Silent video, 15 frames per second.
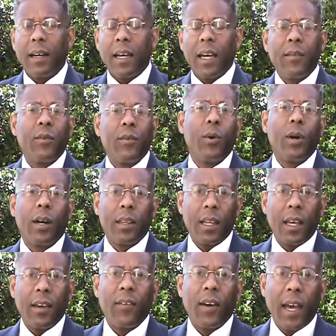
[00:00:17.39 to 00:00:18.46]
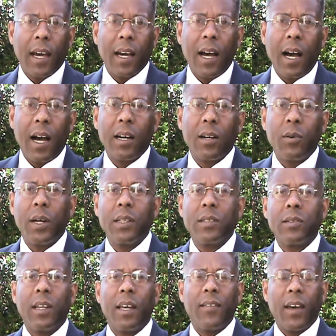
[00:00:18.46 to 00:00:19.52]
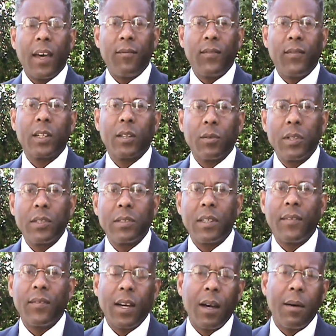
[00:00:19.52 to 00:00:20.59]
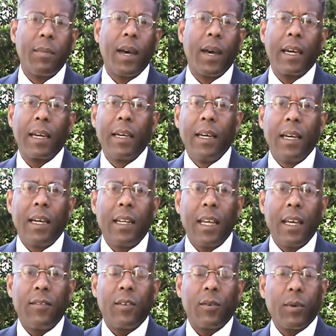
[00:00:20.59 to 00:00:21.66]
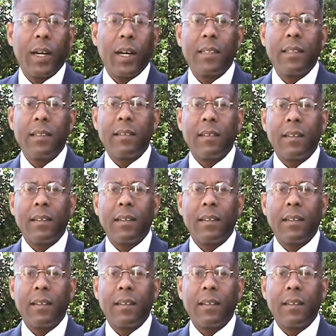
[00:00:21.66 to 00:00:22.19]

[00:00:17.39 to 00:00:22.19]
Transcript: Everywhere they've had conquests or they've had victories, they've come back and they've erected